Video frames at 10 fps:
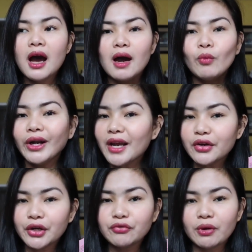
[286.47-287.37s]
what
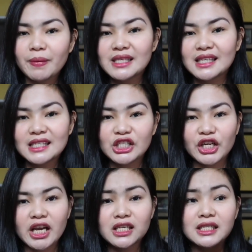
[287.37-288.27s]
I heard from my
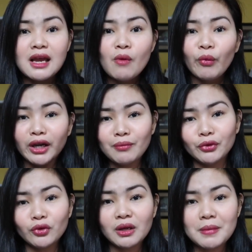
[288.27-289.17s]
sister is, pwede
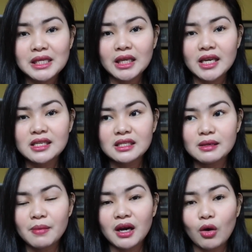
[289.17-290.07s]
mo itong gamitin
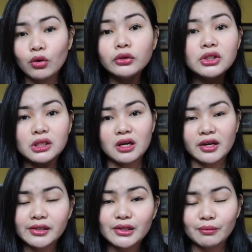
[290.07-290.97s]
sa mga old
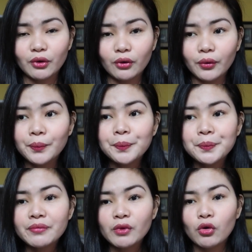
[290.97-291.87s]
scars mo.
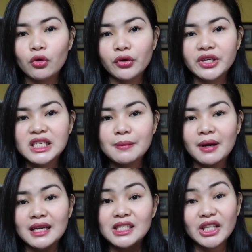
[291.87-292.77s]
or sa
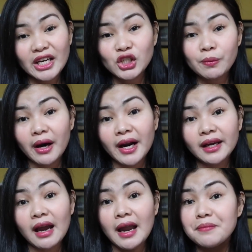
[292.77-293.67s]
mga stretch
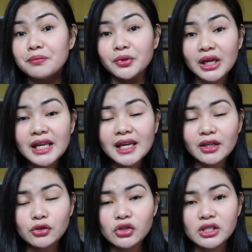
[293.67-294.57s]
mark. I'm really
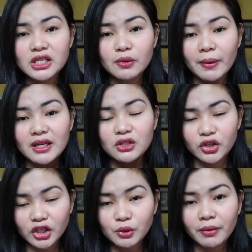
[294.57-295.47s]
gonna use this sa mga
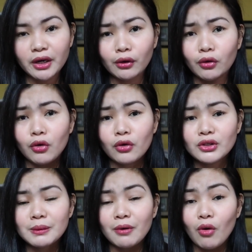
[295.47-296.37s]
stretch mark
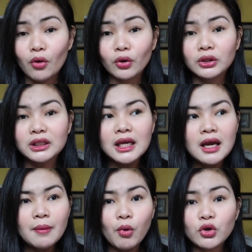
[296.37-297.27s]
ko, sa mga old
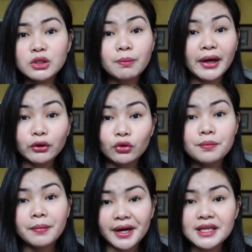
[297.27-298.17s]
postpartum
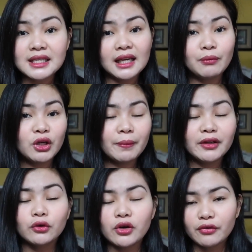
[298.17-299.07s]
marks. Alam mo
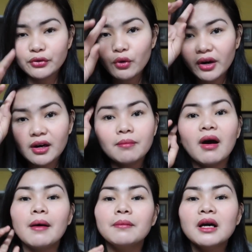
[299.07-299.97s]
naman kung if you are a
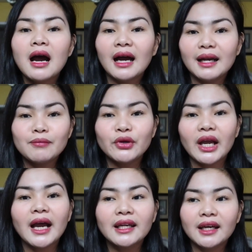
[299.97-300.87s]
mom, alam mo
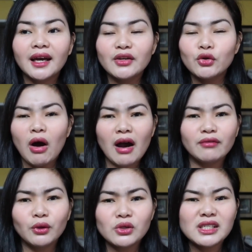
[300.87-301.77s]
yan na you
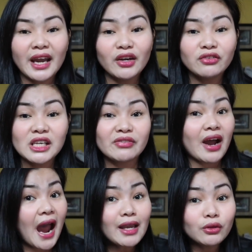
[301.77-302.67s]
have those kind of stuff.
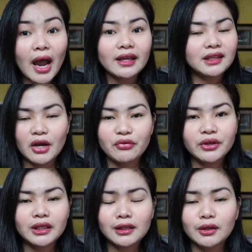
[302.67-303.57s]
I
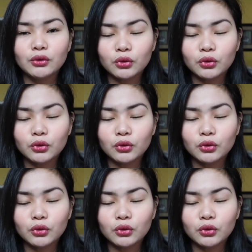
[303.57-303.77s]
definitely